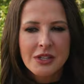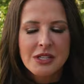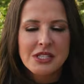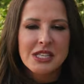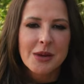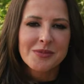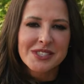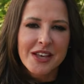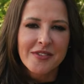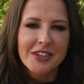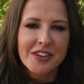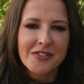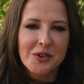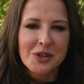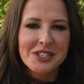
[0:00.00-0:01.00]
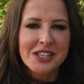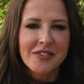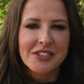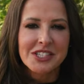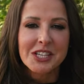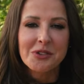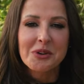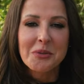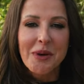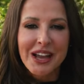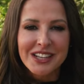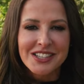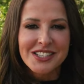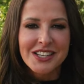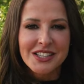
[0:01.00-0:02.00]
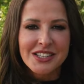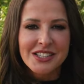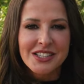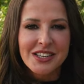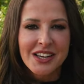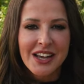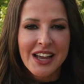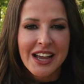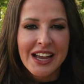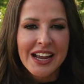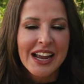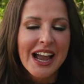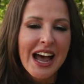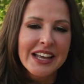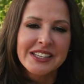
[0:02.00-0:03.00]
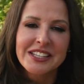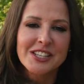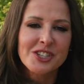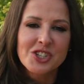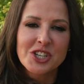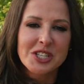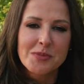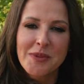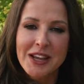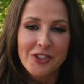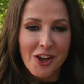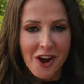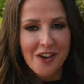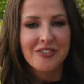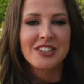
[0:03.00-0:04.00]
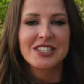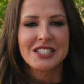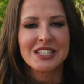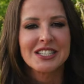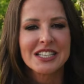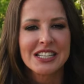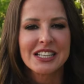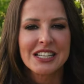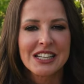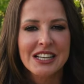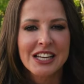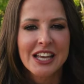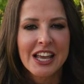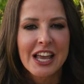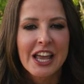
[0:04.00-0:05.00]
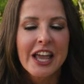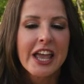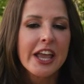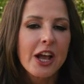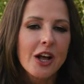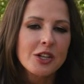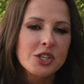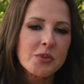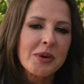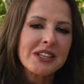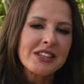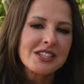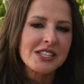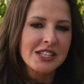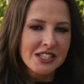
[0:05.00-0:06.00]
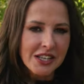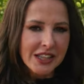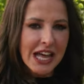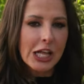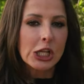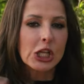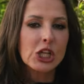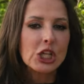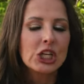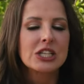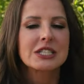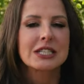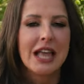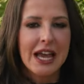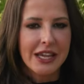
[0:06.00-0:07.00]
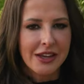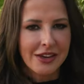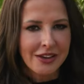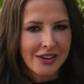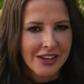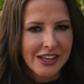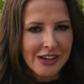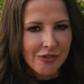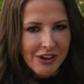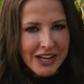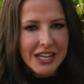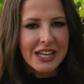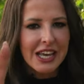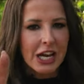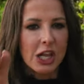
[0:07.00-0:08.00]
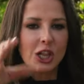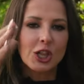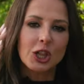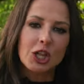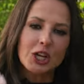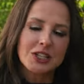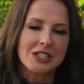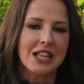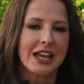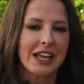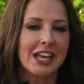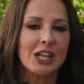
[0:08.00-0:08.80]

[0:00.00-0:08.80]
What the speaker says: Psalm 74:17 reminds us, God didn't just make the harvest season. He also made the season that looks like, ready, get it, looks like.